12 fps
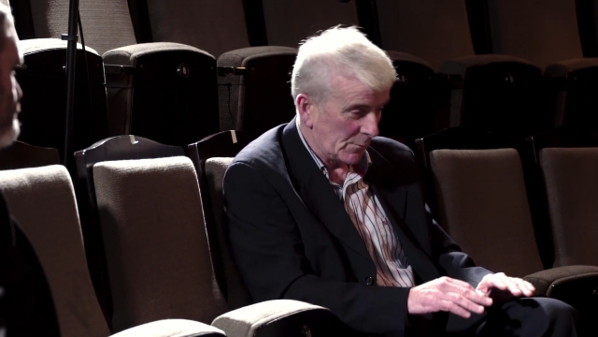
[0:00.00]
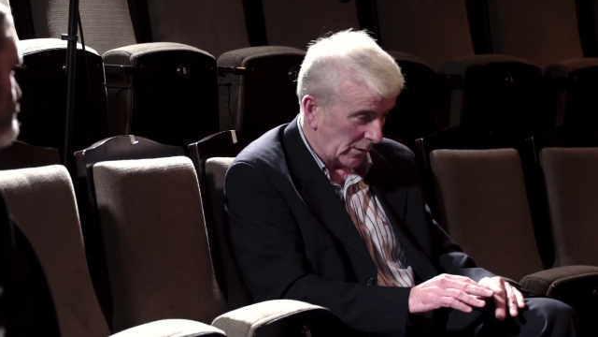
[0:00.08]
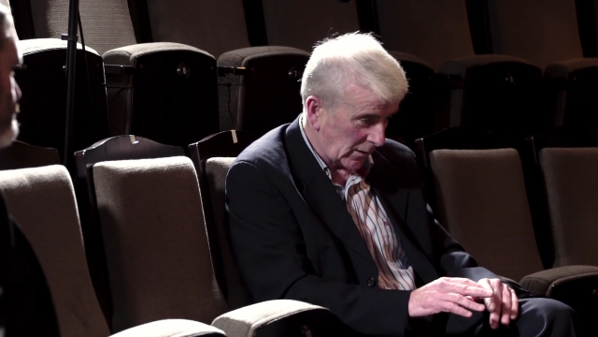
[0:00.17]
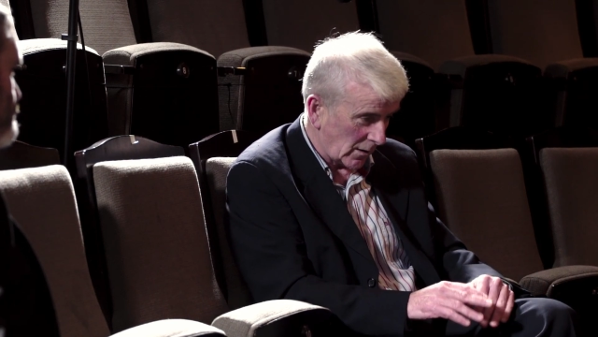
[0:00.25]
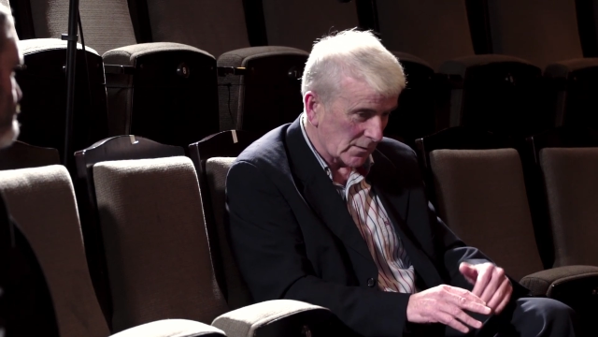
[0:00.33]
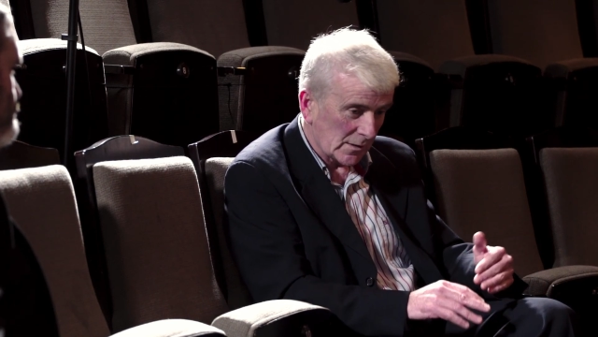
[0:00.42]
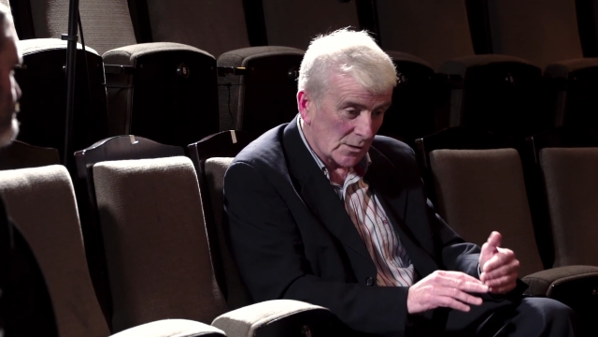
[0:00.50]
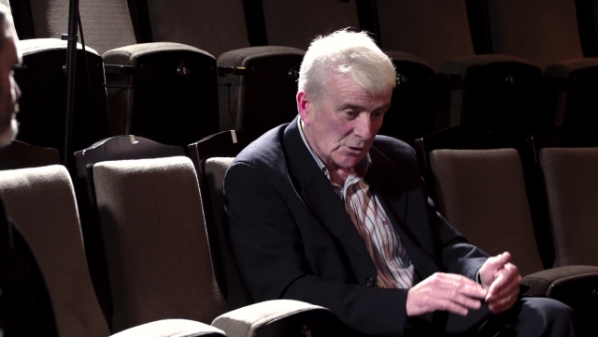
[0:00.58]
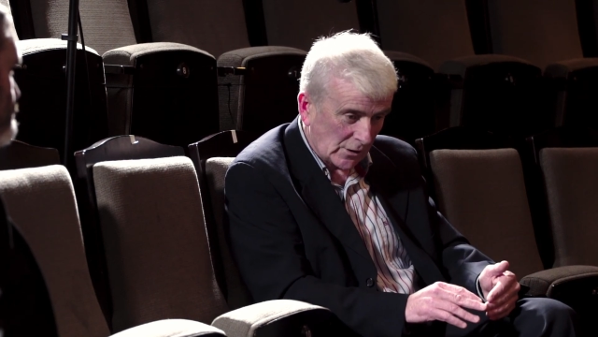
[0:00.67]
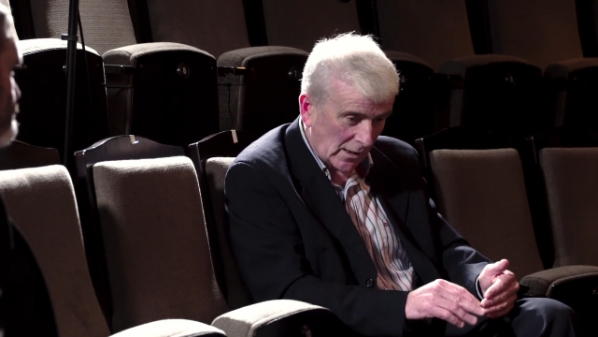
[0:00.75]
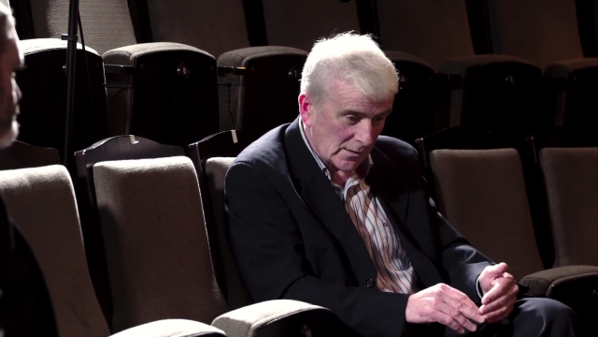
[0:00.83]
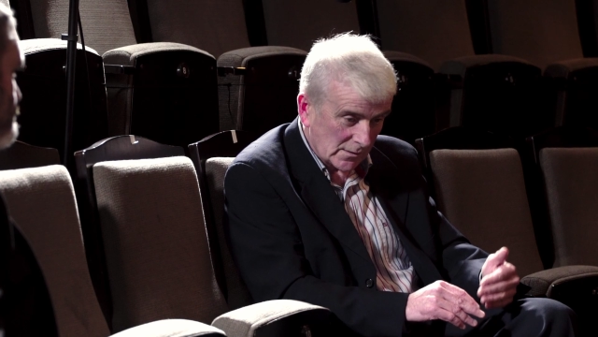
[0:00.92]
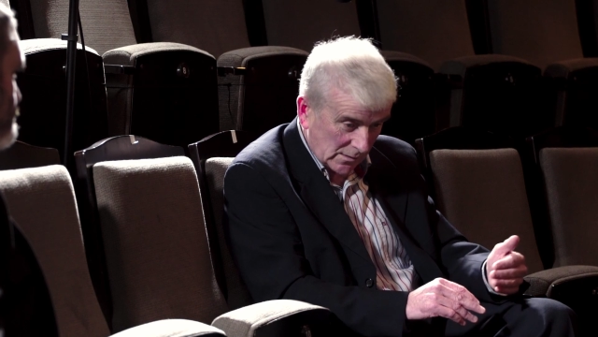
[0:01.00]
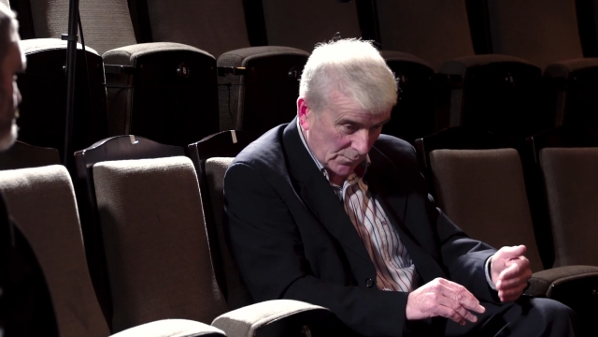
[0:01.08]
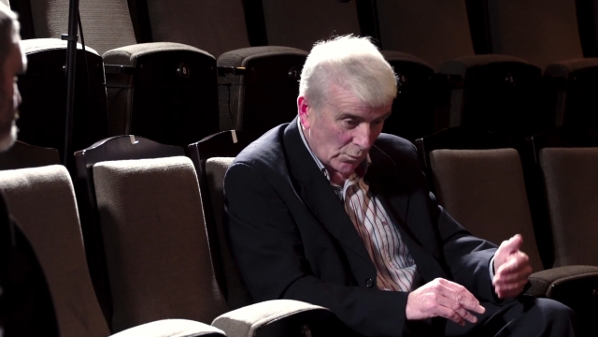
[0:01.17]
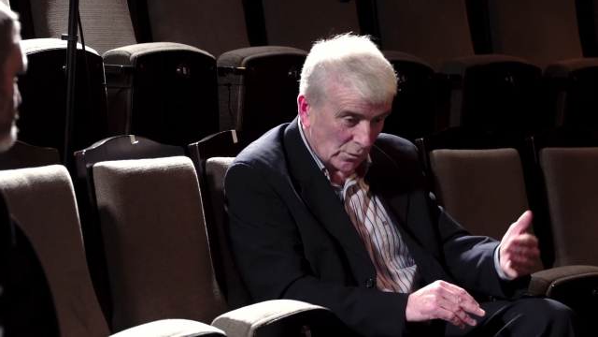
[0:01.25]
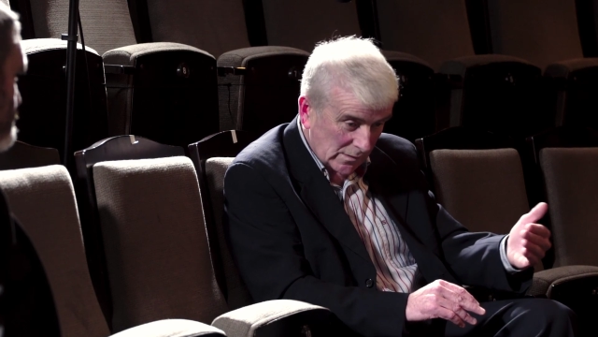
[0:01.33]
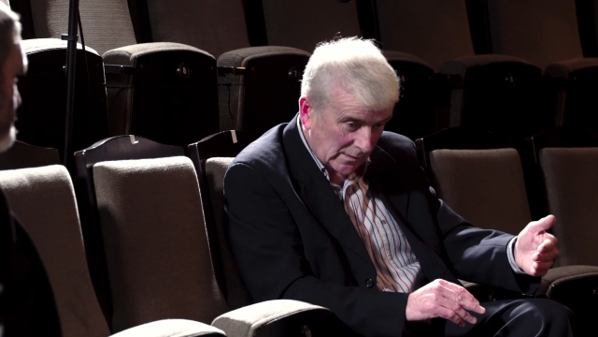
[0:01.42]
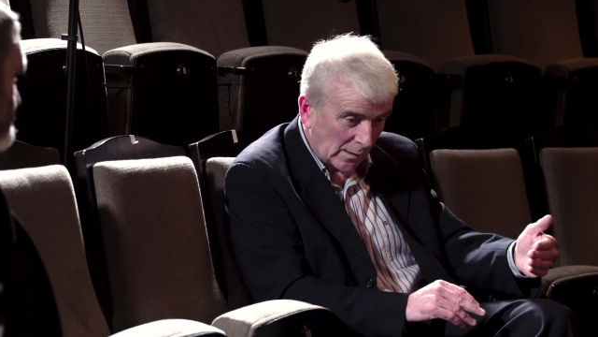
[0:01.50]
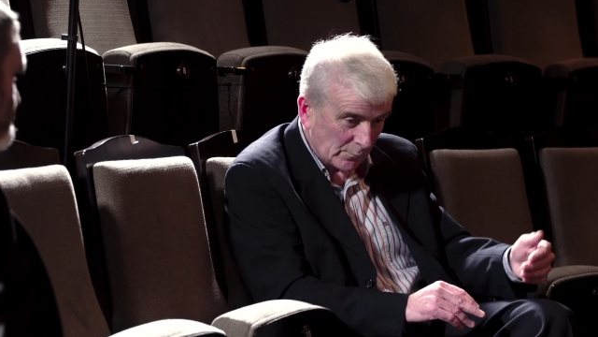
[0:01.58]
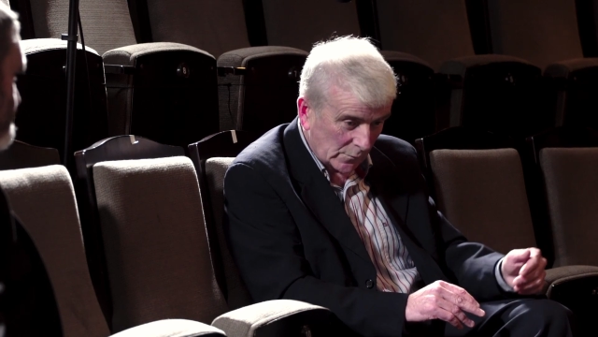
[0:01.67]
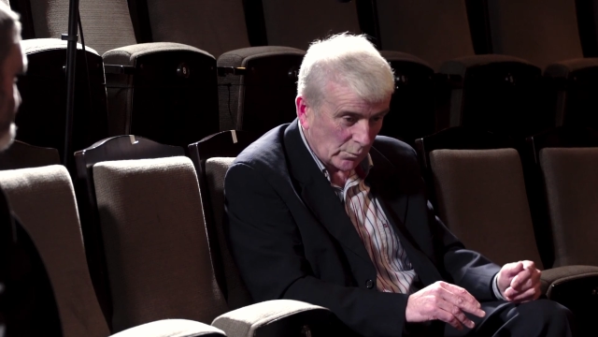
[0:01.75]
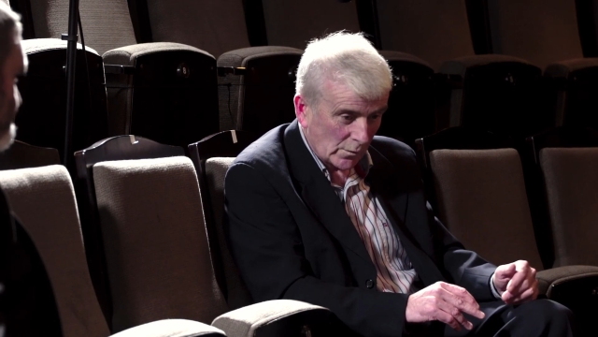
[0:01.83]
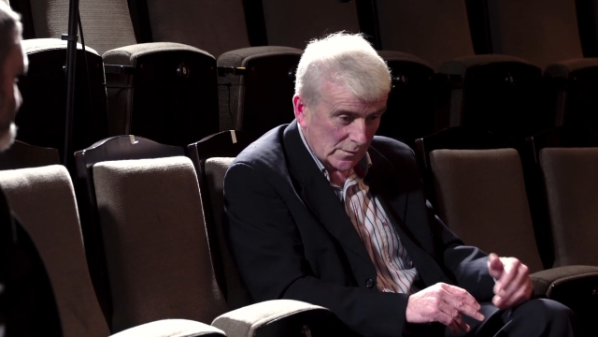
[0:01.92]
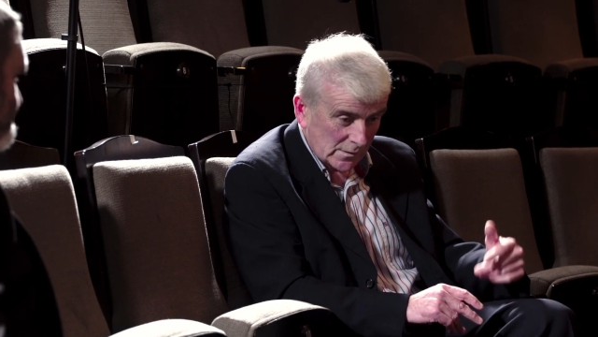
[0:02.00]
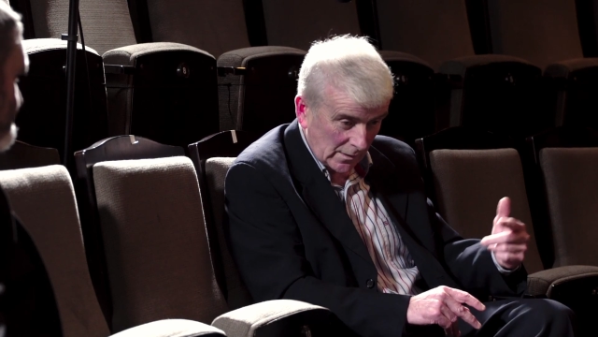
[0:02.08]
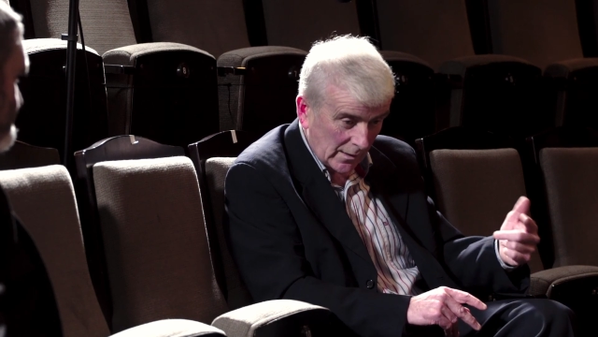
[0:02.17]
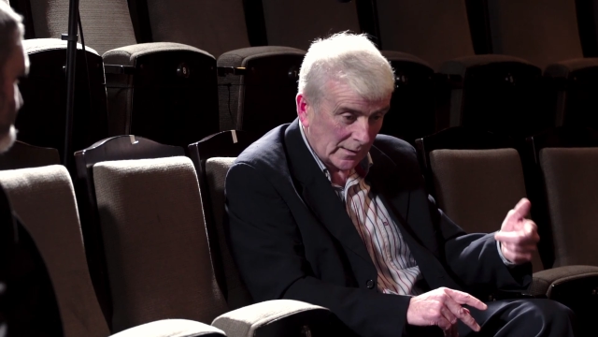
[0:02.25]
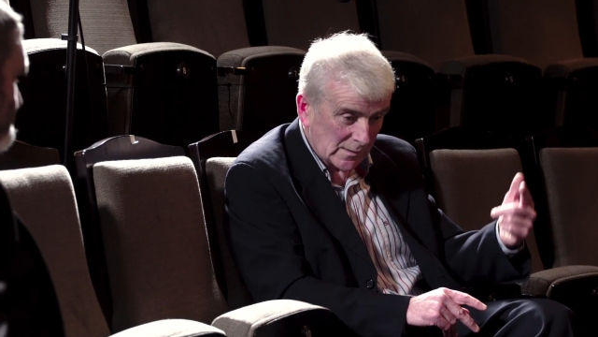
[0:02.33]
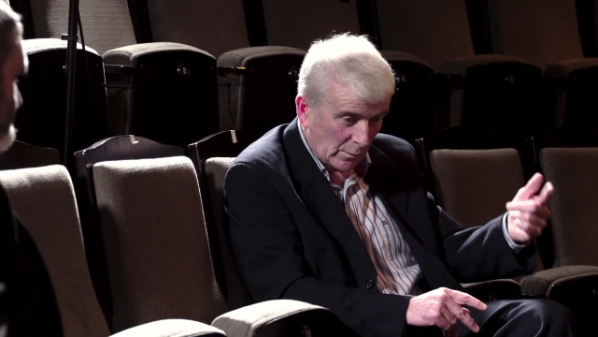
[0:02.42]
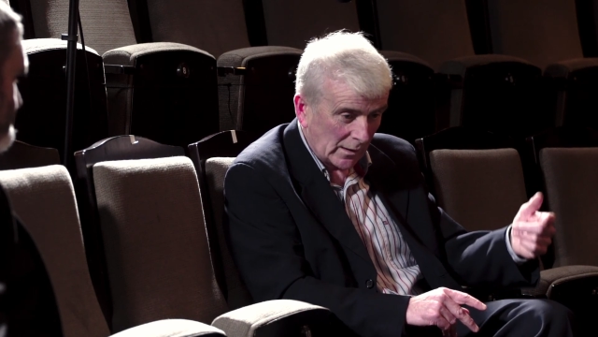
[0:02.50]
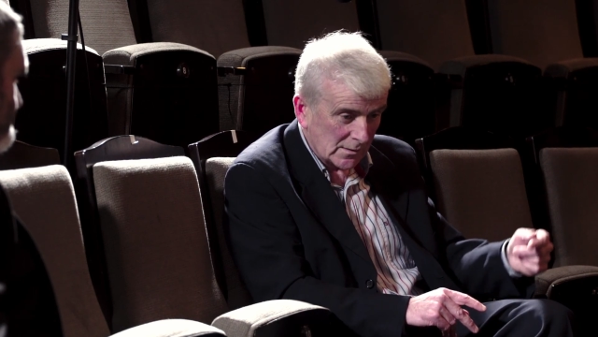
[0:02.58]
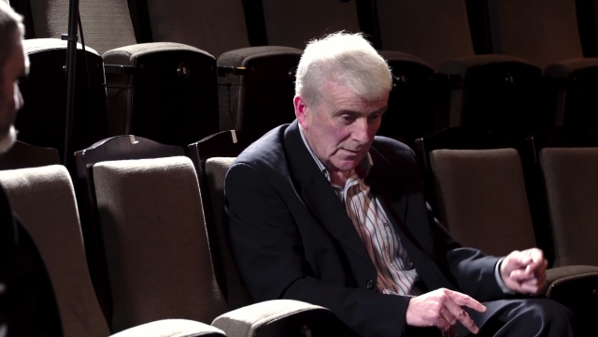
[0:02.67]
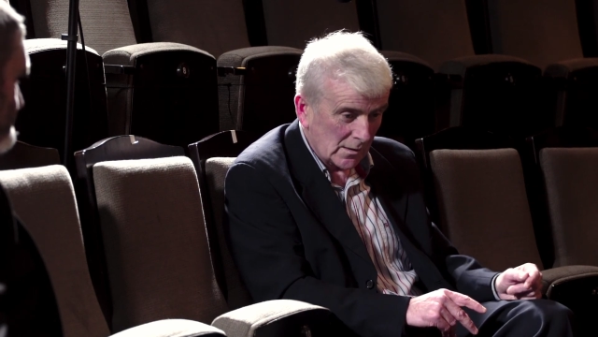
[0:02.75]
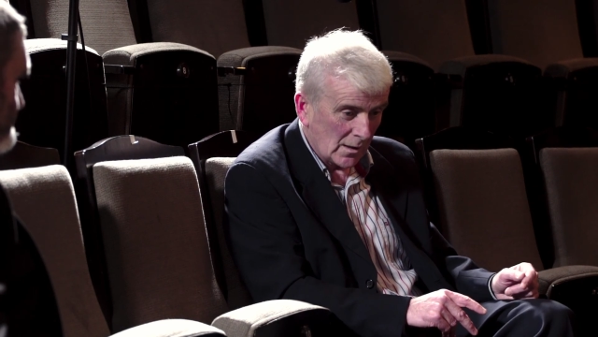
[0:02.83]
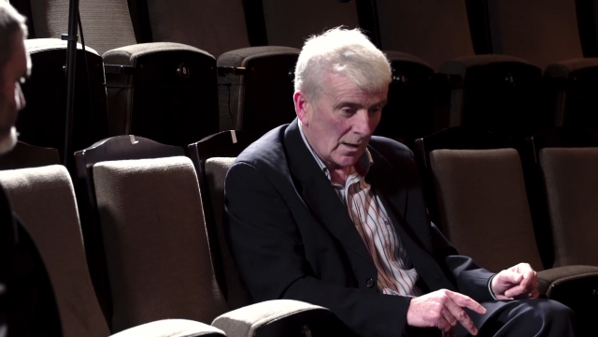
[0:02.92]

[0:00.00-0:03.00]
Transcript: because each day is a small step towards the next place.